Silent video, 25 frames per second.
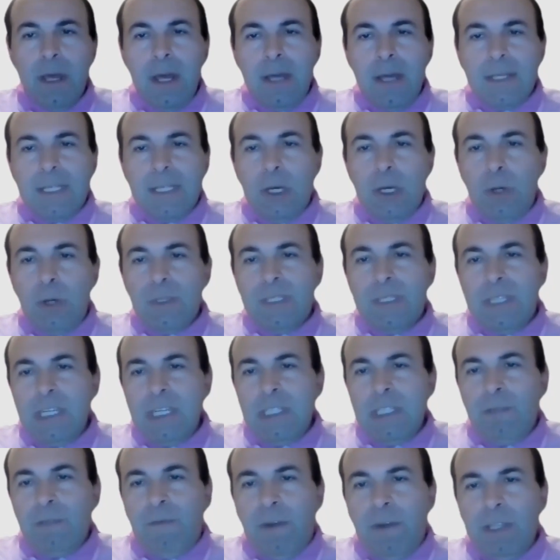So
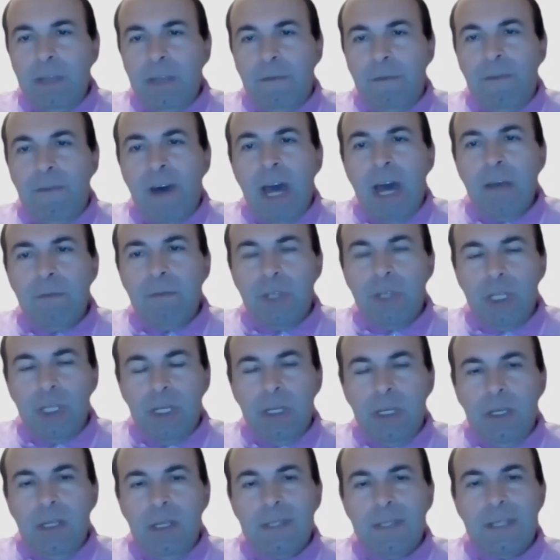since for the
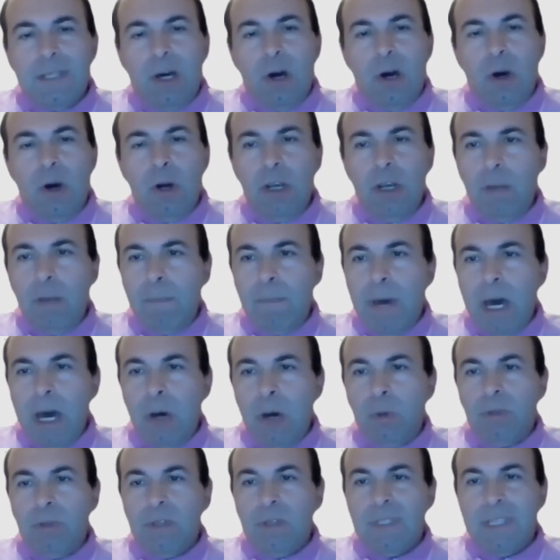5G is all
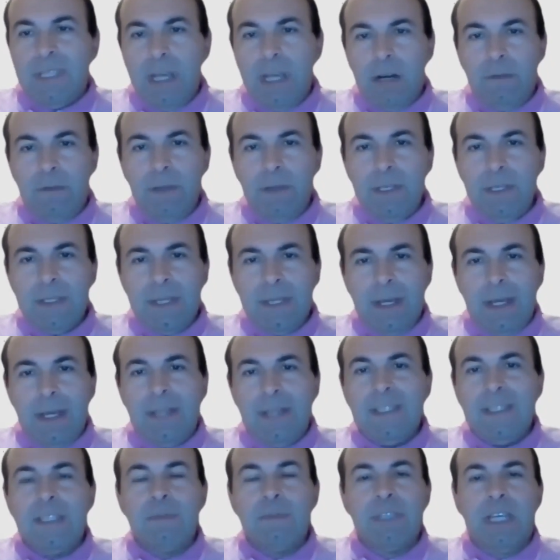about service
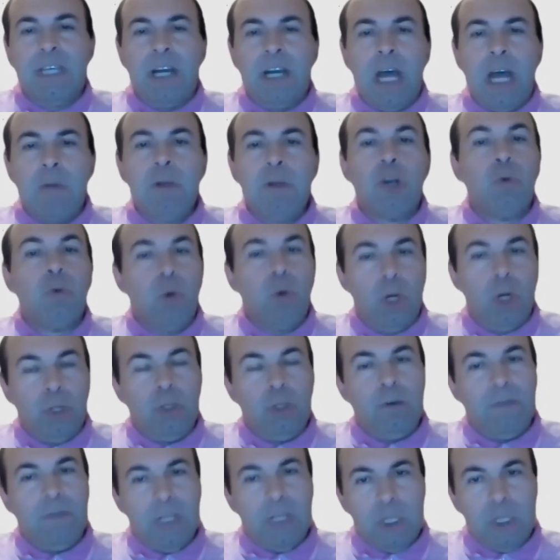and subscriber
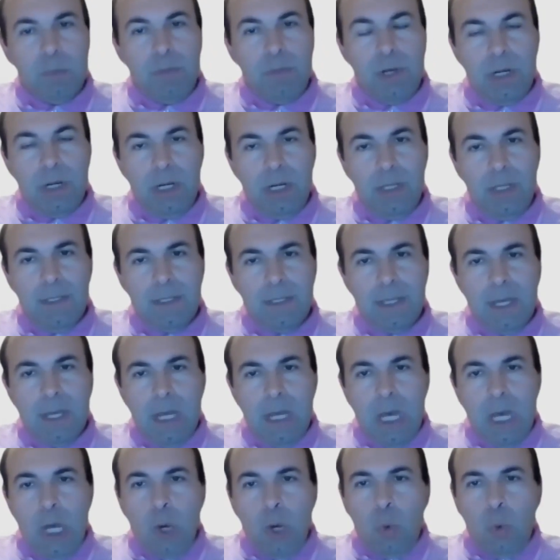quality of experience,
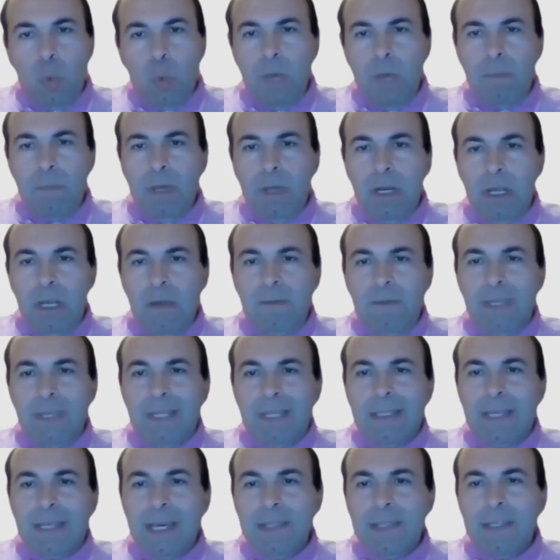we believe
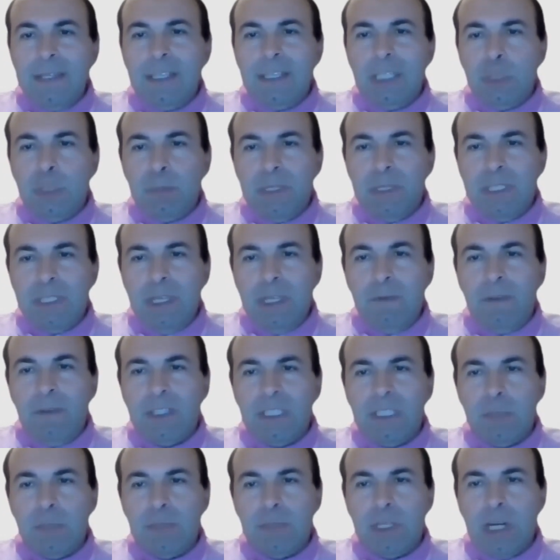that getting the
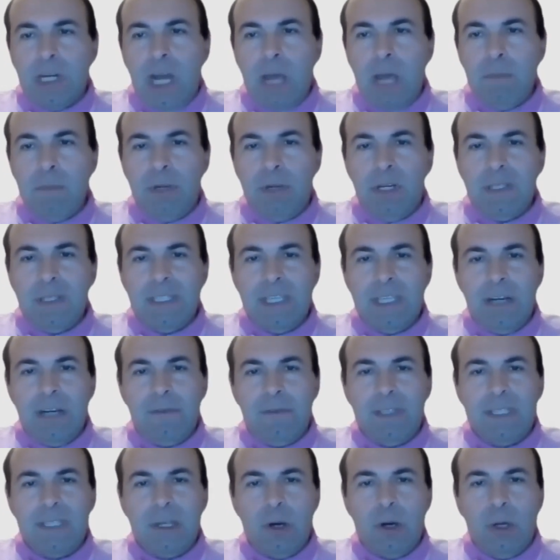specific subscriber and
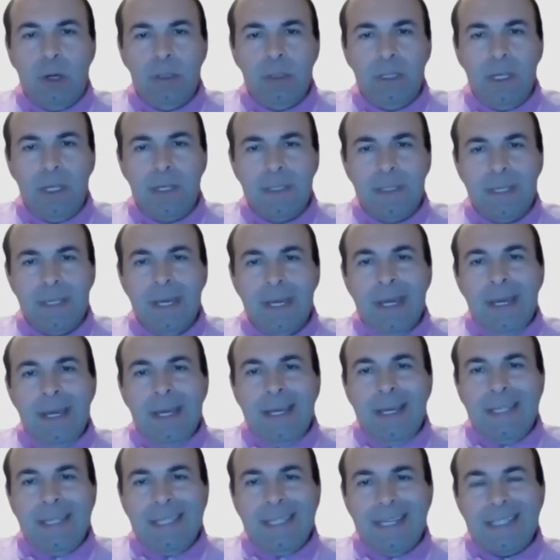service context
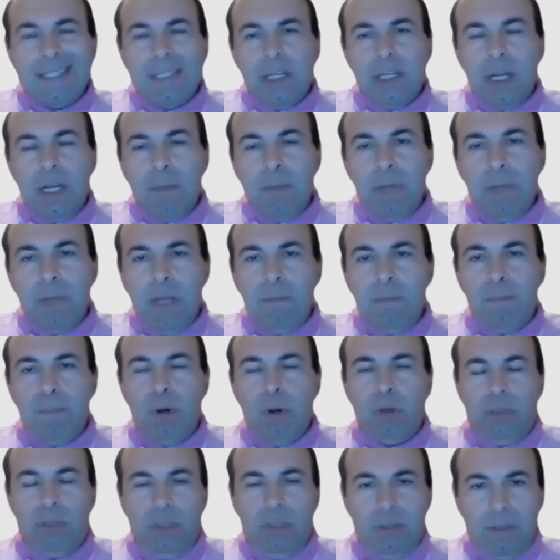is extremely
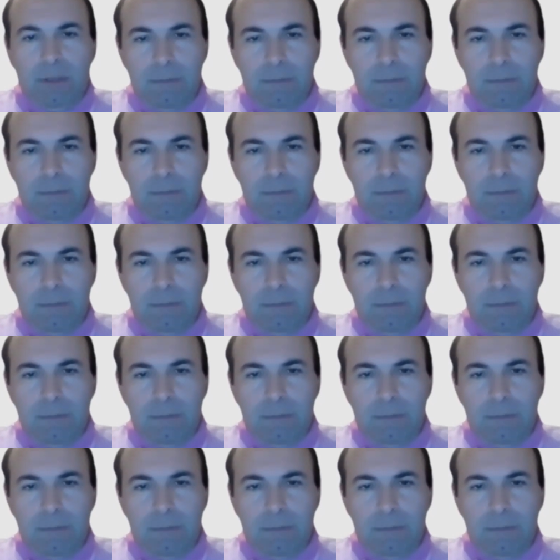important.